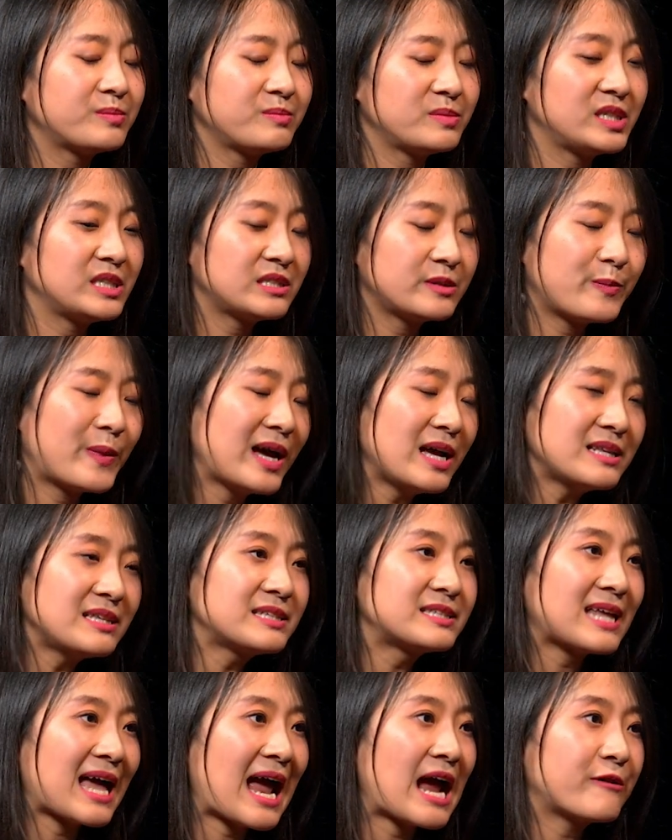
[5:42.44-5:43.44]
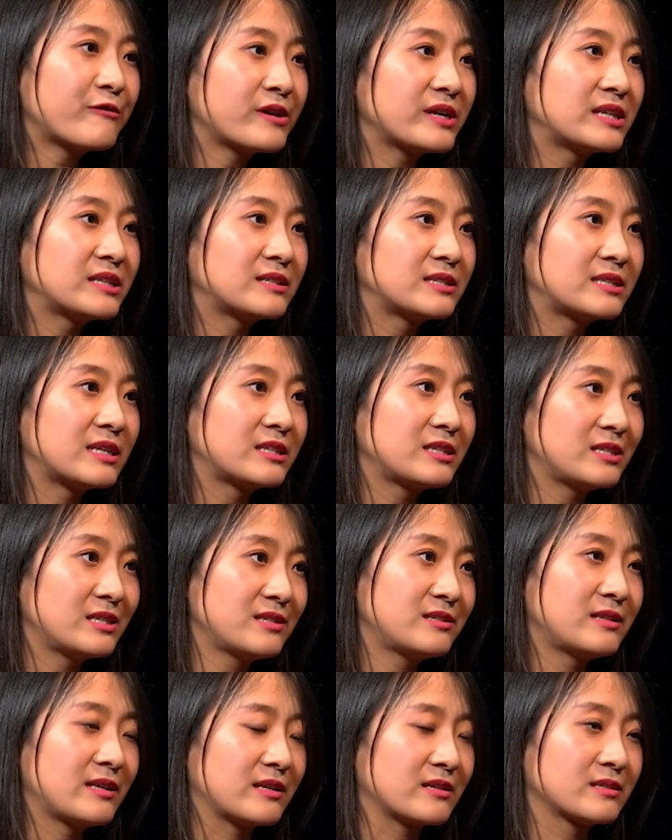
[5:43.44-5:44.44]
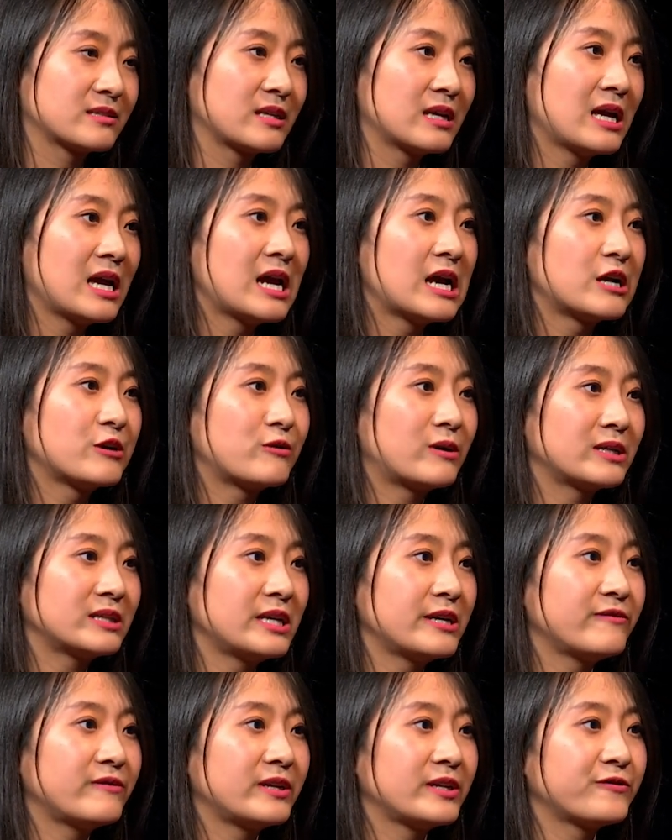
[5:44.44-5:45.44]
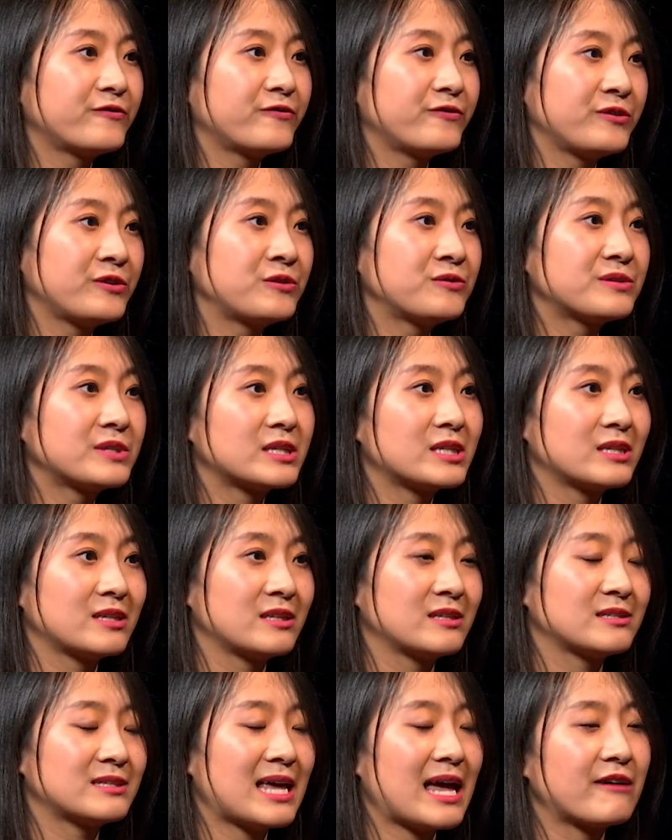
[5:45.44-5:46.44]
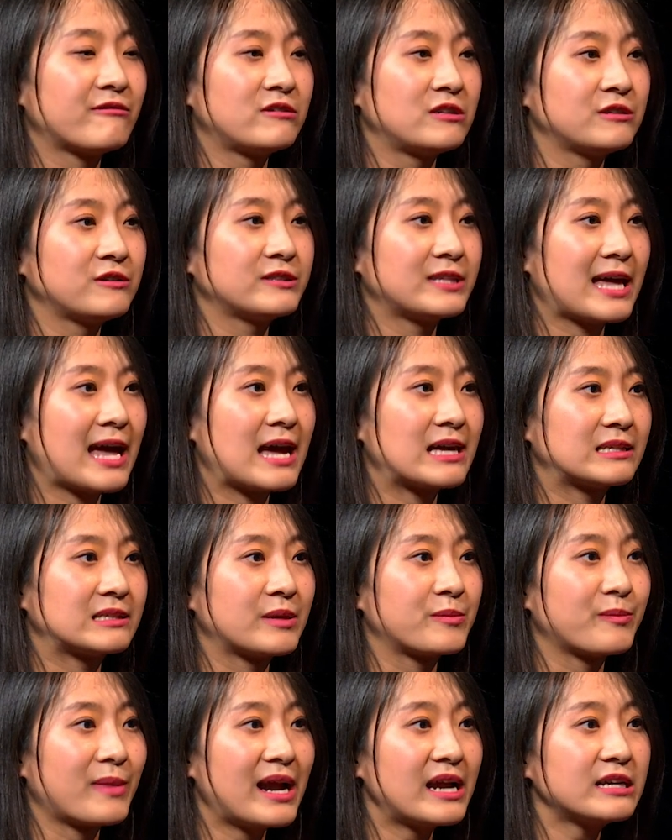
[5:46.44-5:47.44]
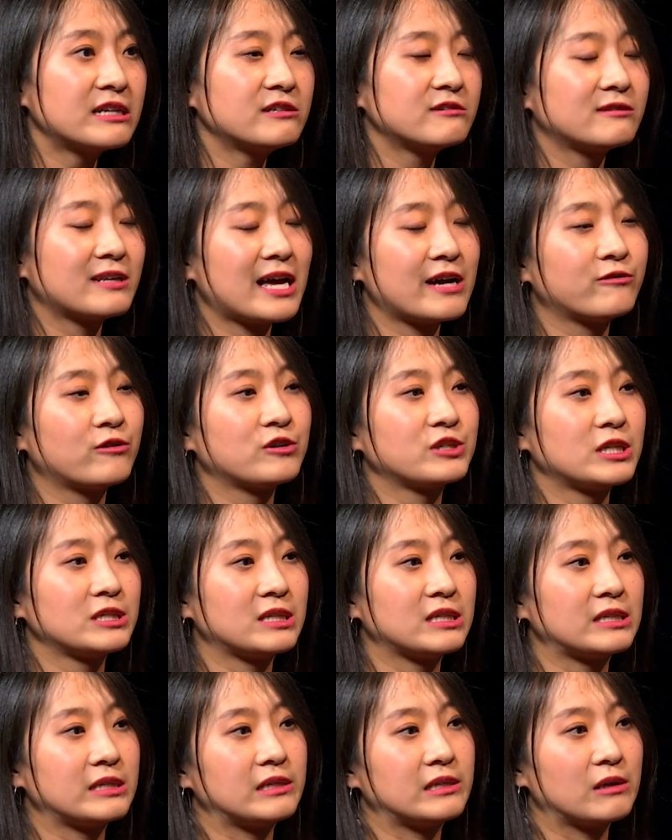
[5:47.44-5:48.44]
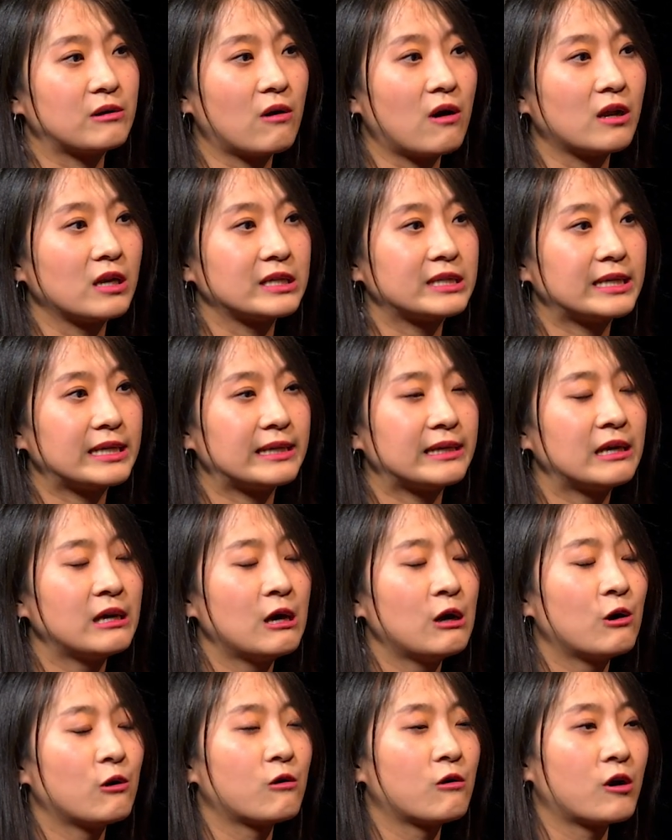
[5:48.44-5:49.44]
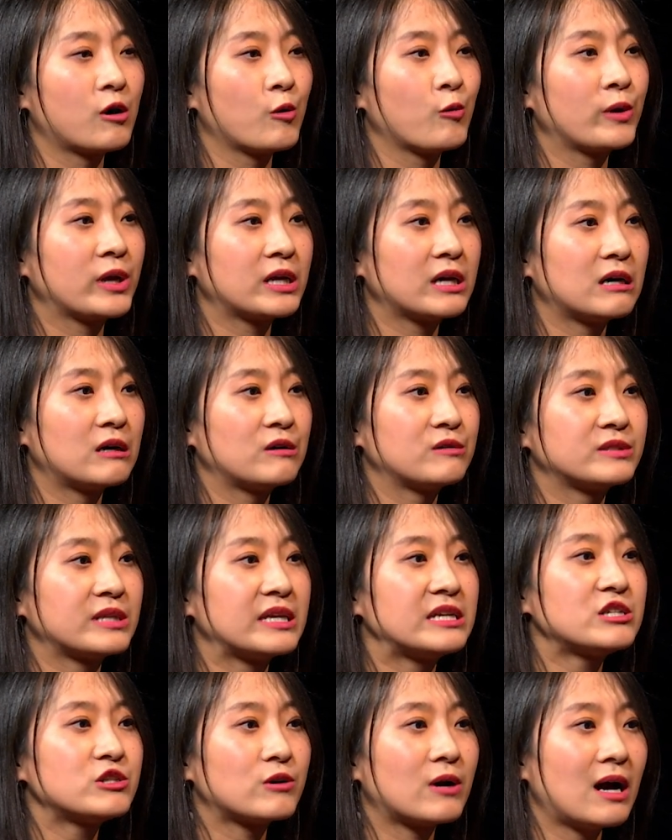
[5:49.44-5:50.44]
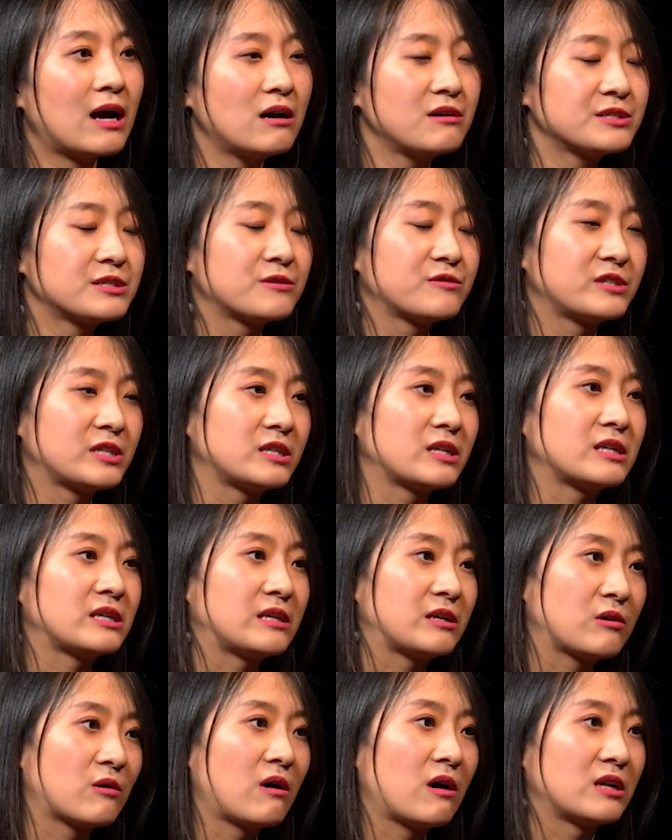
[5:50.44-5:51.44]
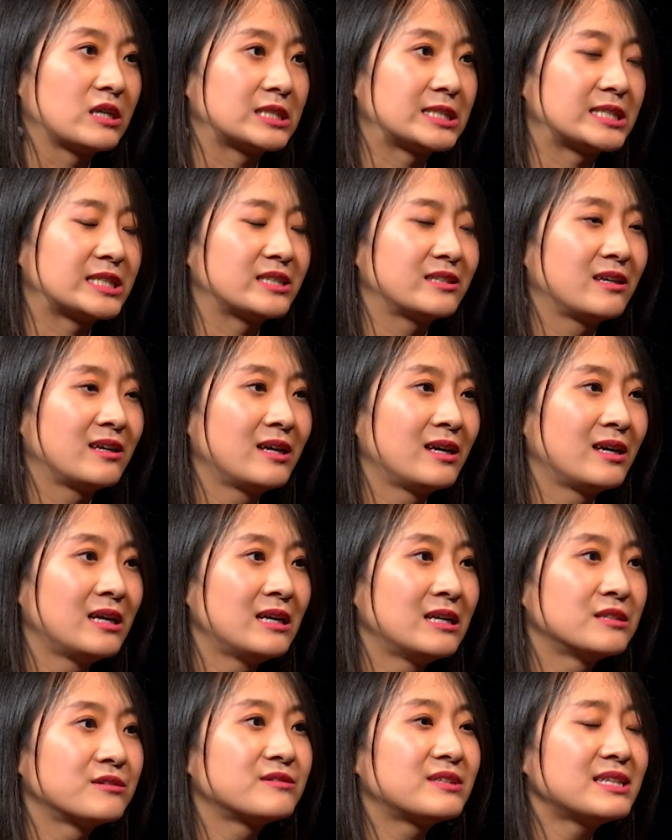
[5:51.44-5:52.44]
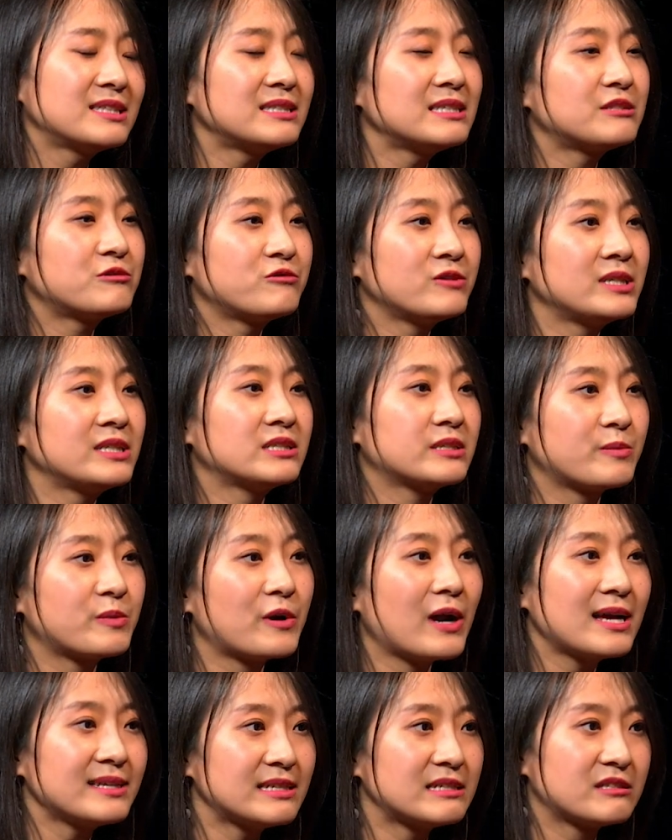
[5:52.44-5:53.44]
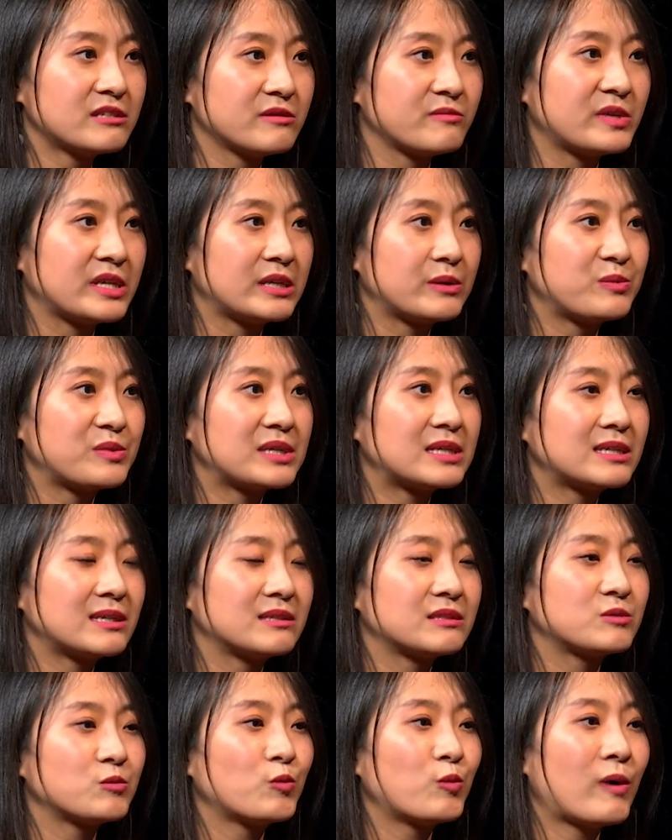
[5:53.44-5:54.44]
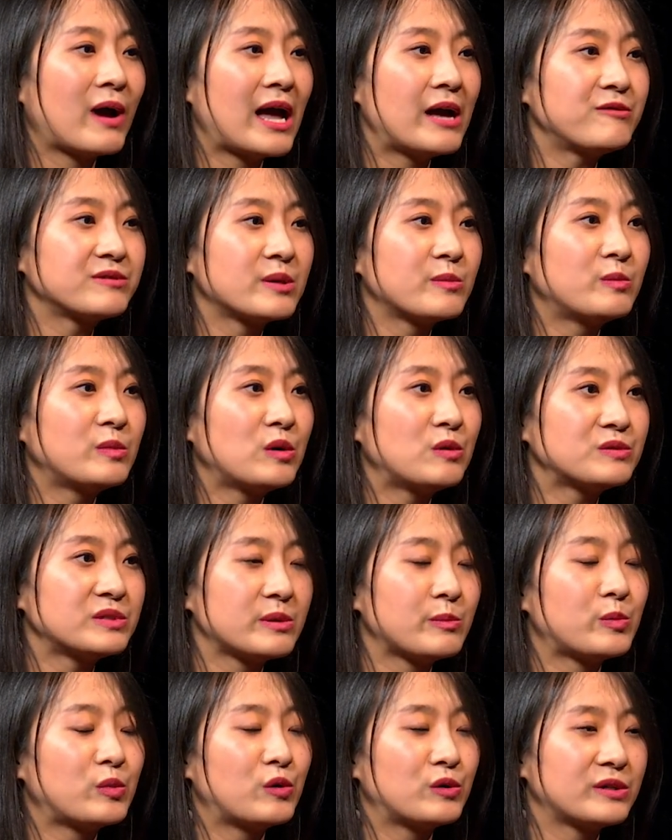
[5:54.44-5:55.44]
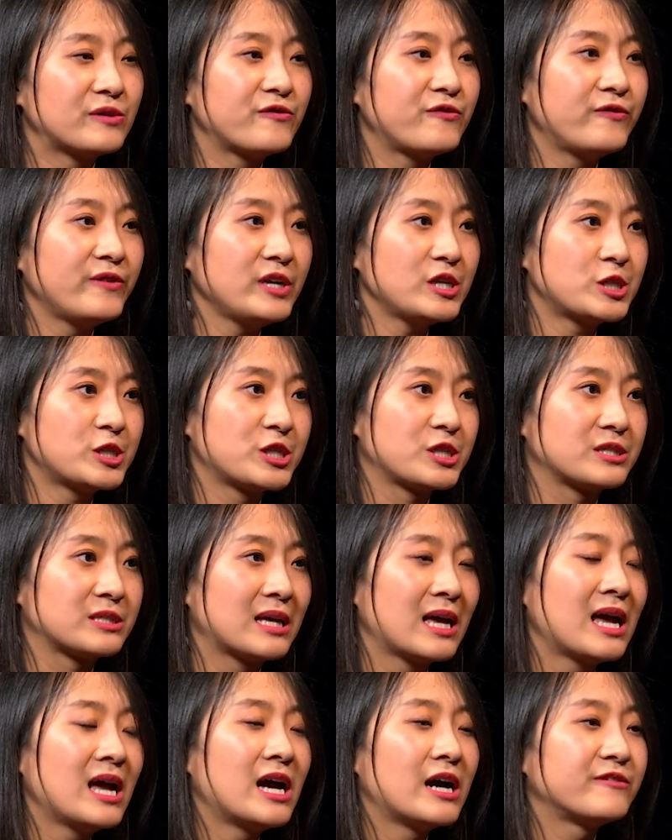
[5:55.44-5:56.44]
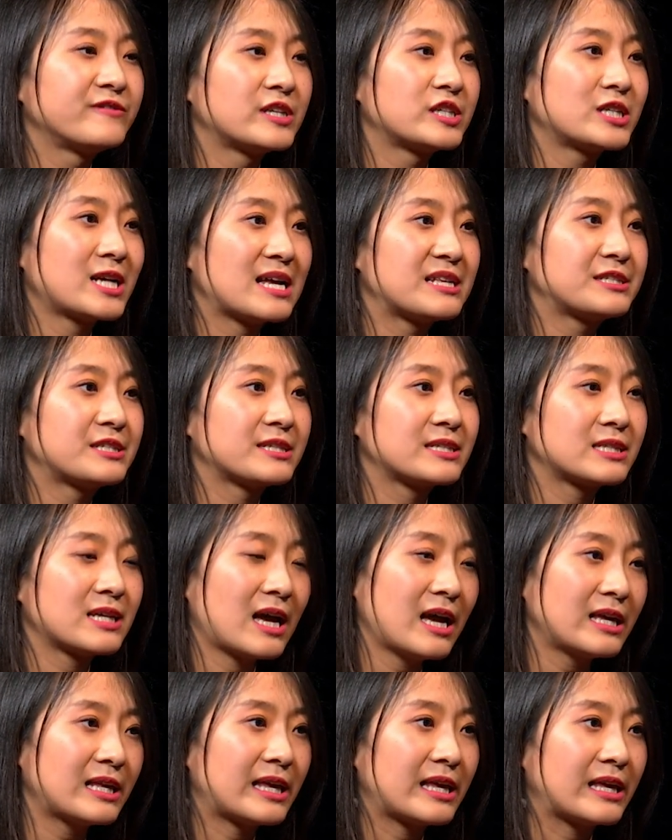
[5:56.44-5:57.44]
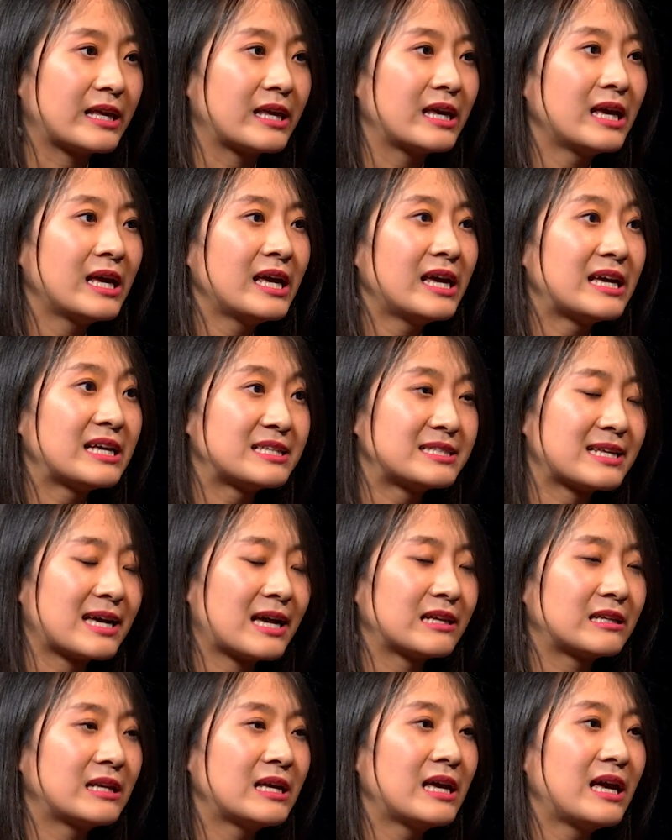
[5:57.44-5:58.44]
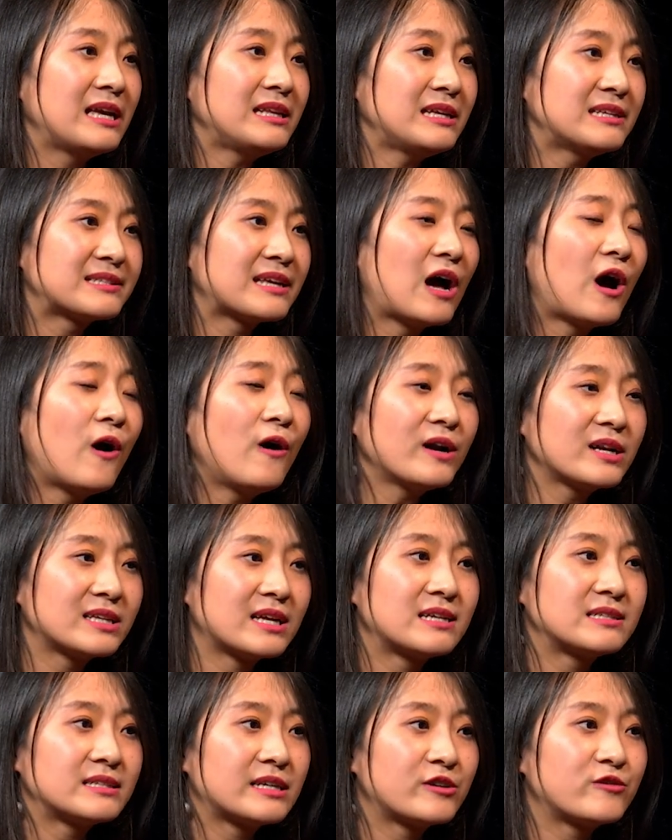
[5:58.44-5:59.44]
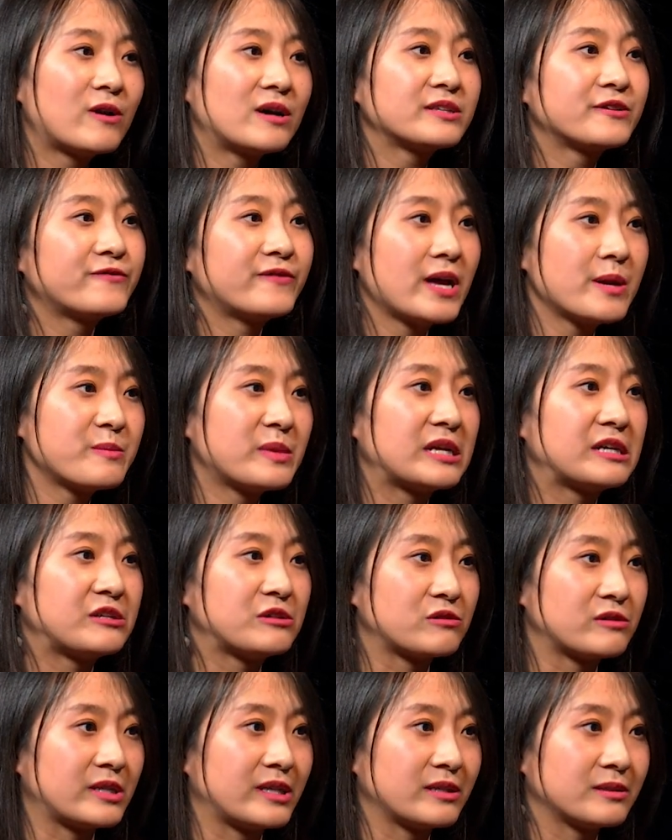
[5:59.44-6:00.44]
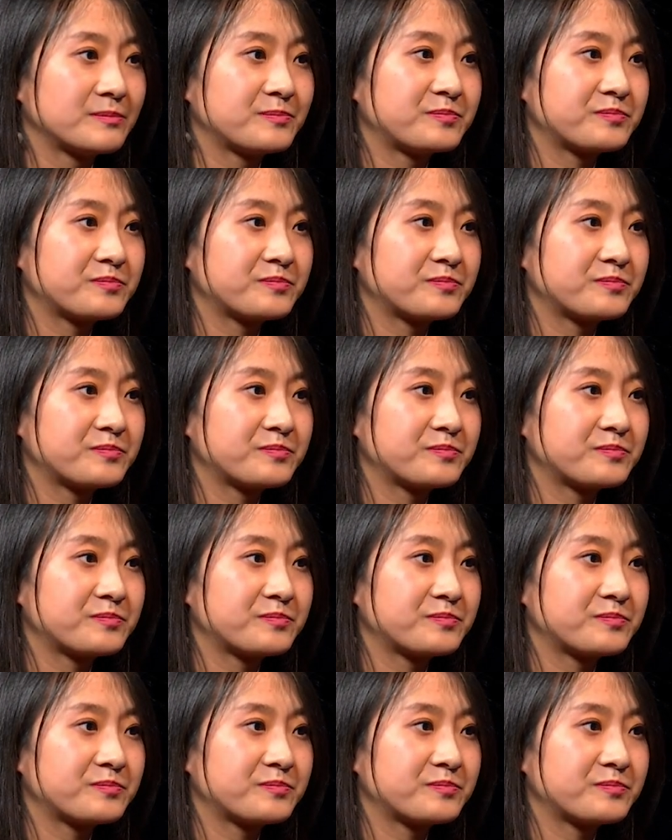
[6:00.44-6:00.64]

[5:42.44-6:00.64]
Despite these aggregate statistics, relatively few studies have looked at the micro-level gender inequality, or we call the intra-household gender inequality. So this is really surprising to me because one of the most important features of the Chinese society is that it is organized around the family unit.